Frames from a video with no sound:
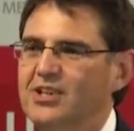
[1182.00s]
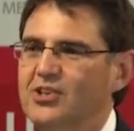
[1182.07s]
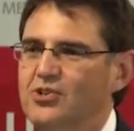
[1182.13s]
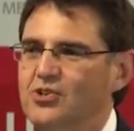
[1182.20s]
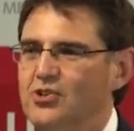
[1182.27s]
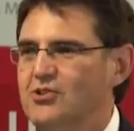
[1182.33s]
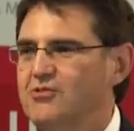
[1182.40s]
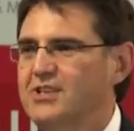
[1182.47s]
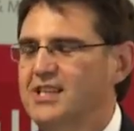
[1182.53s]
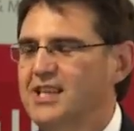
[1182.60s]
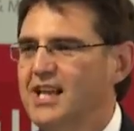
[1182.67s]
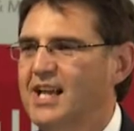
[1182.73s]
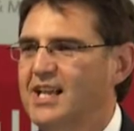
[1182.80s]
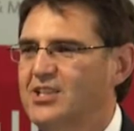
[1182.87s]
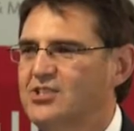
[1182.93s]
you've
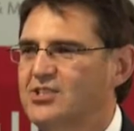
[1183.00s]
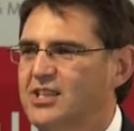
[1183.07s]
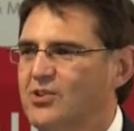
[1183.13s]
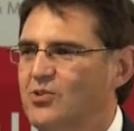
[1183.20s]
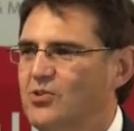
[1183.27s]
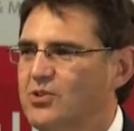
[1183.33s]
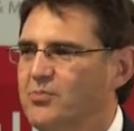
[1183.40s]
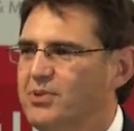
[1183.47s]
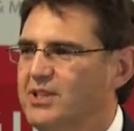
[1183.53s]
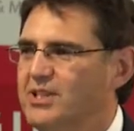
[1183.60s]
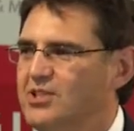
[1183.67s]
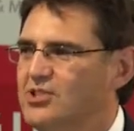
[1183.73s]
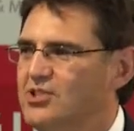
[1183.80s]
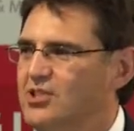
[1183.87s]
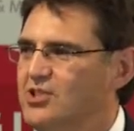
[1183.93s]
engaged that
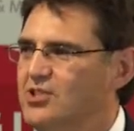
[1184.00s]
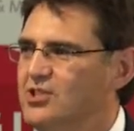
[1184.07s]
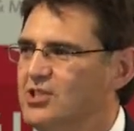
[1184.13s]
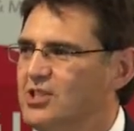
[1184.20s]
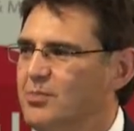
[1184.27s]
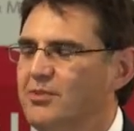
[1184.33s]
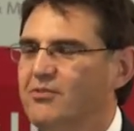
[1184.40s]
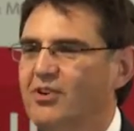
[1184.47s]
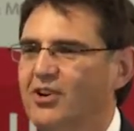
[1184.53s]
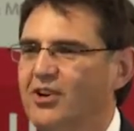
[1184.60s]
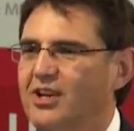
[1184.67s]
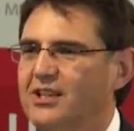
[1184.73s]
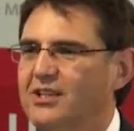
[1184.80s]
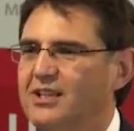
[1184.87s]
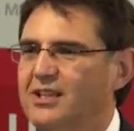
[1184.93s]
orthopaedic surgeon to
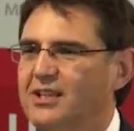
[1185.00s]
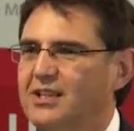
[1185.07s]
provide